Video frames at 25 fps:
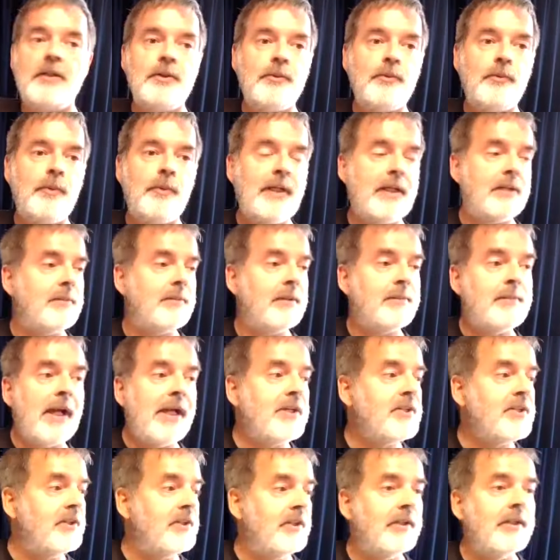we can be
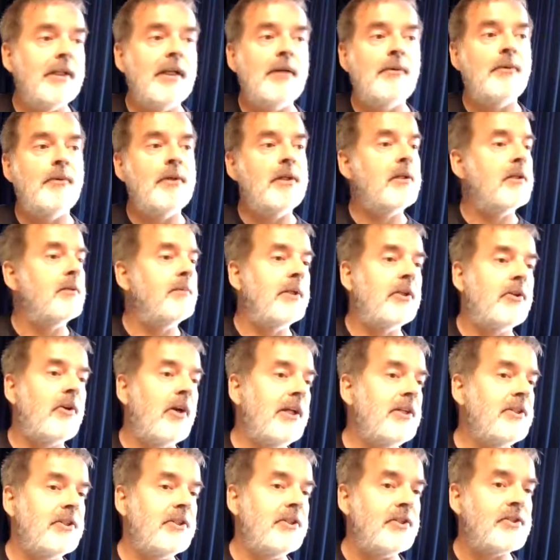patient and we can be
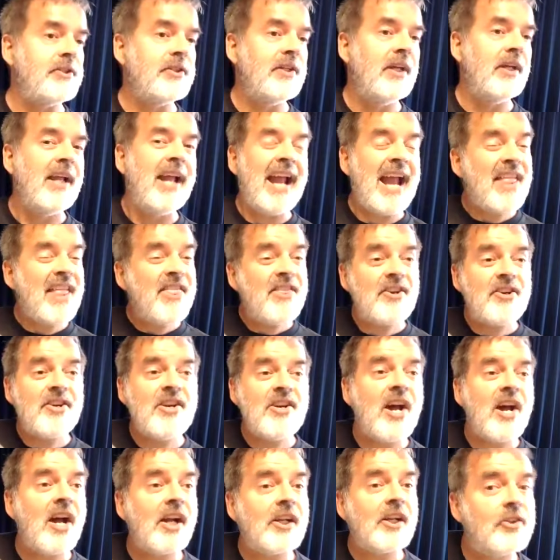gracious. And they're
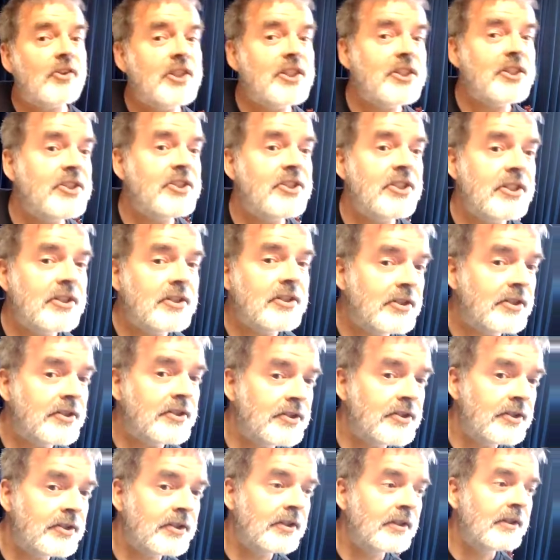not
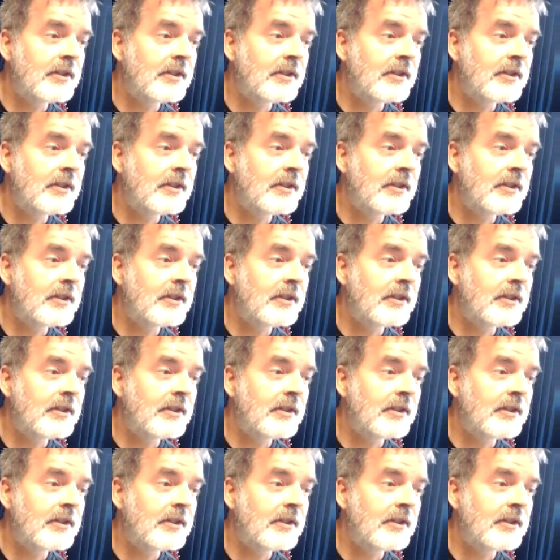Christians.